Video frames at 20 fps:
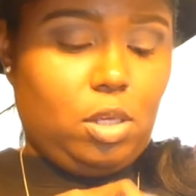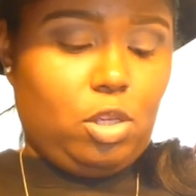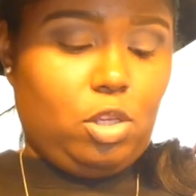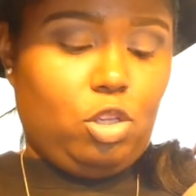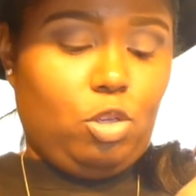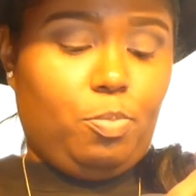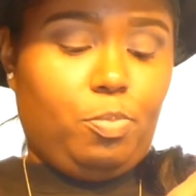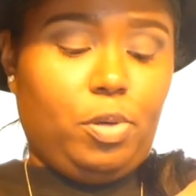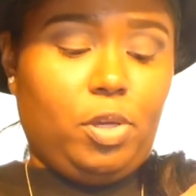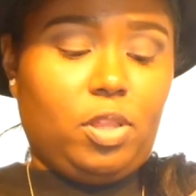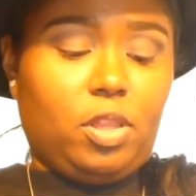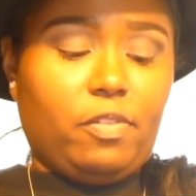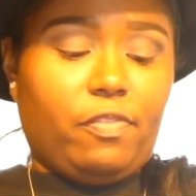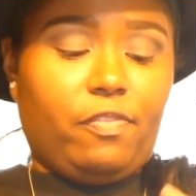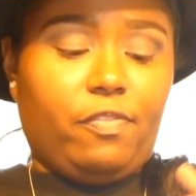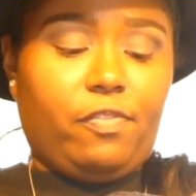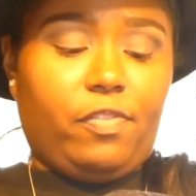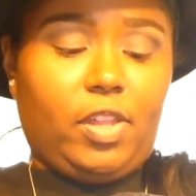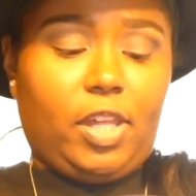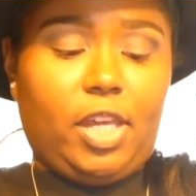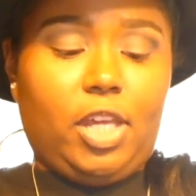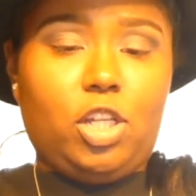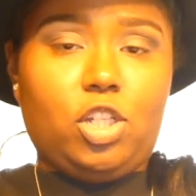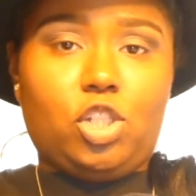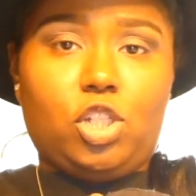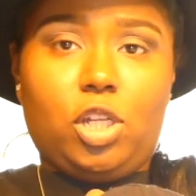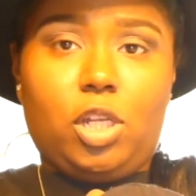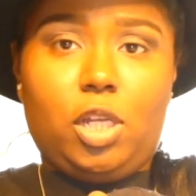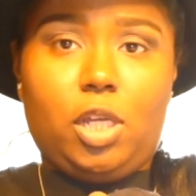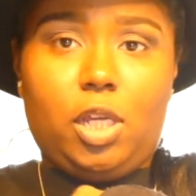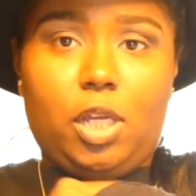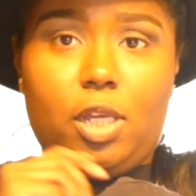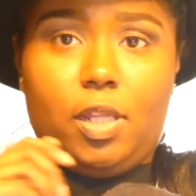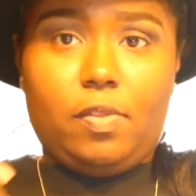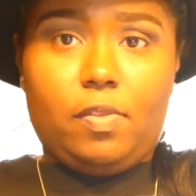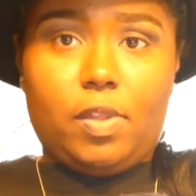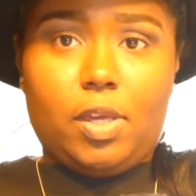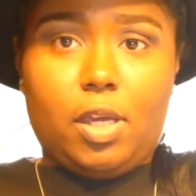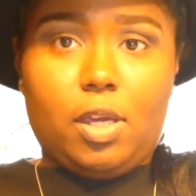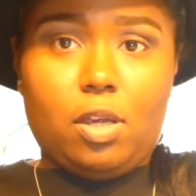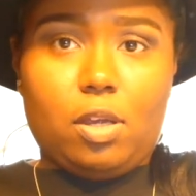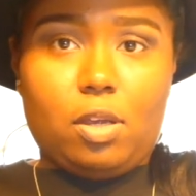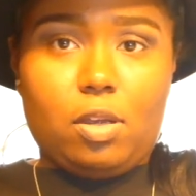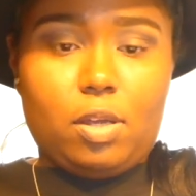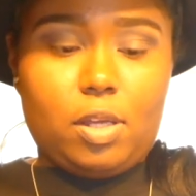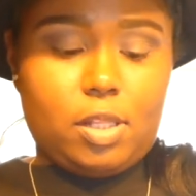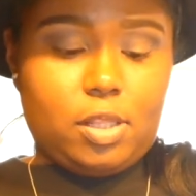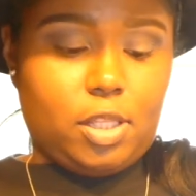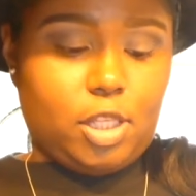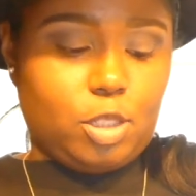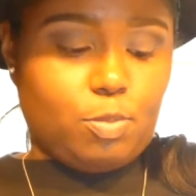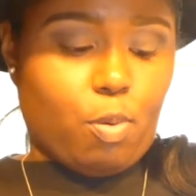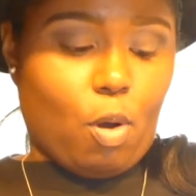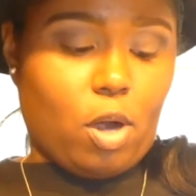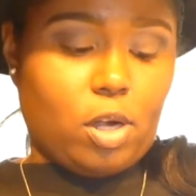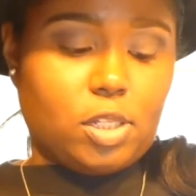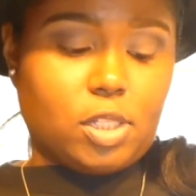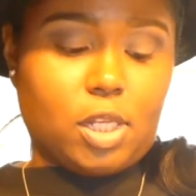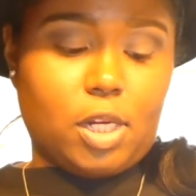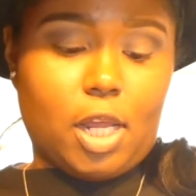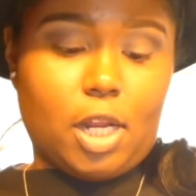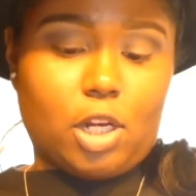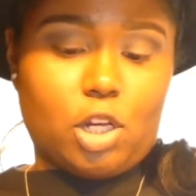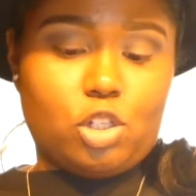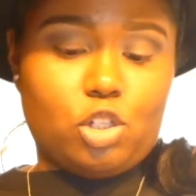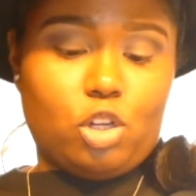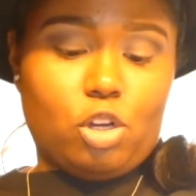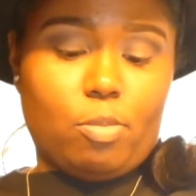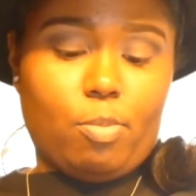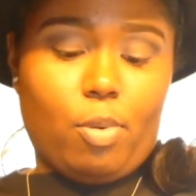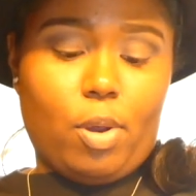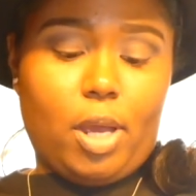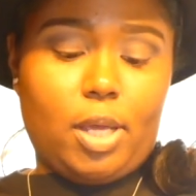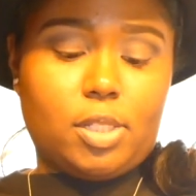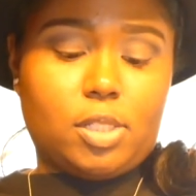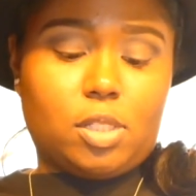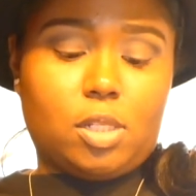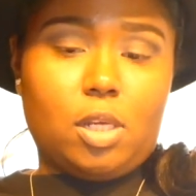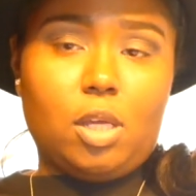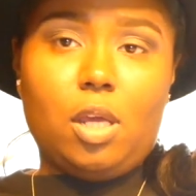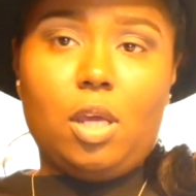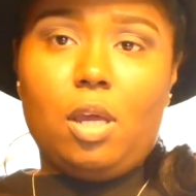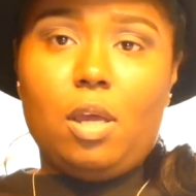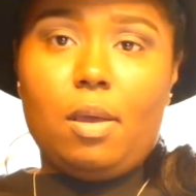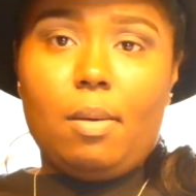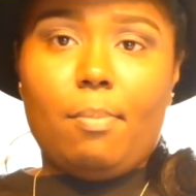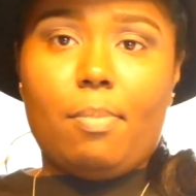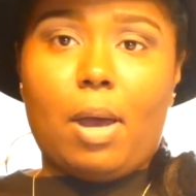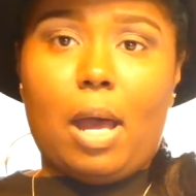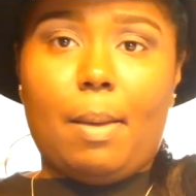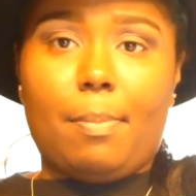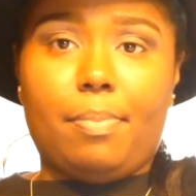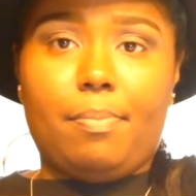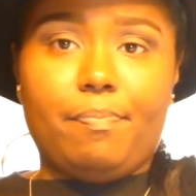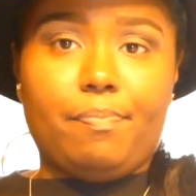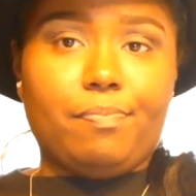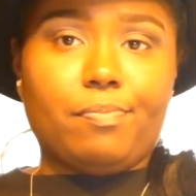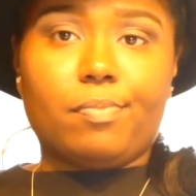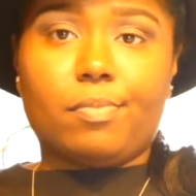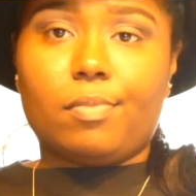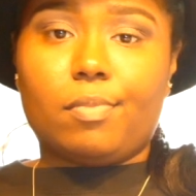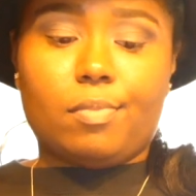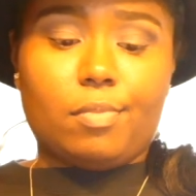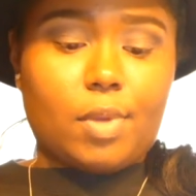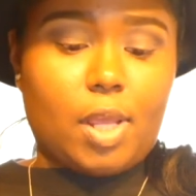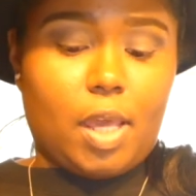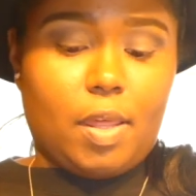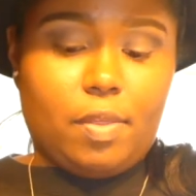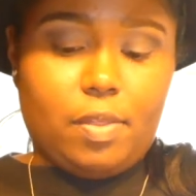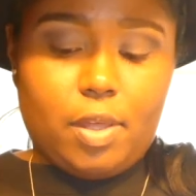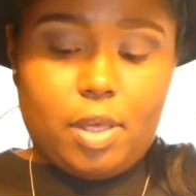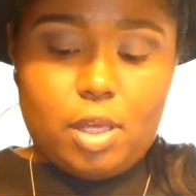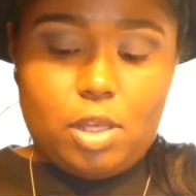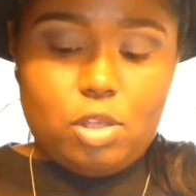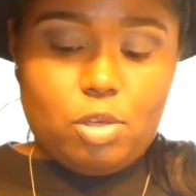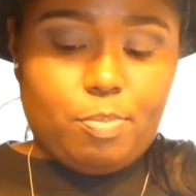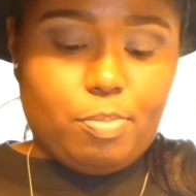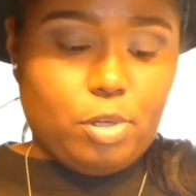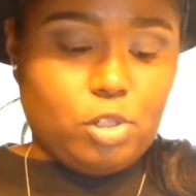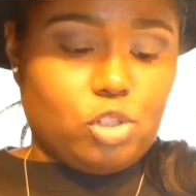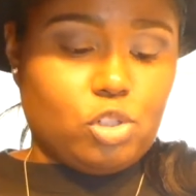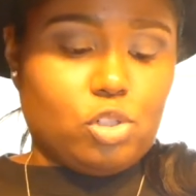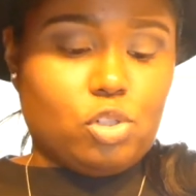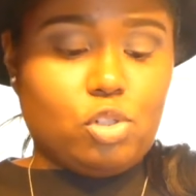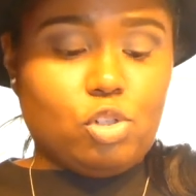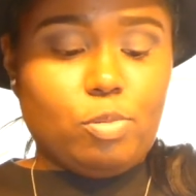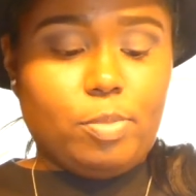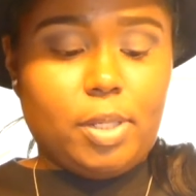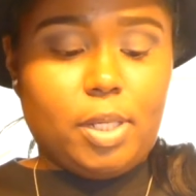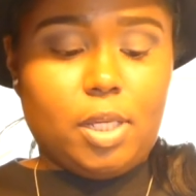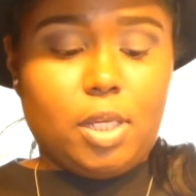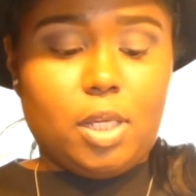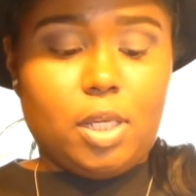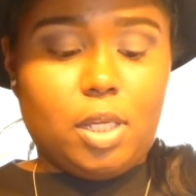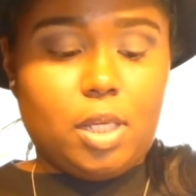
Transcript: you put the flange in there, this part is connected to your breast, pop, and then you put your tubing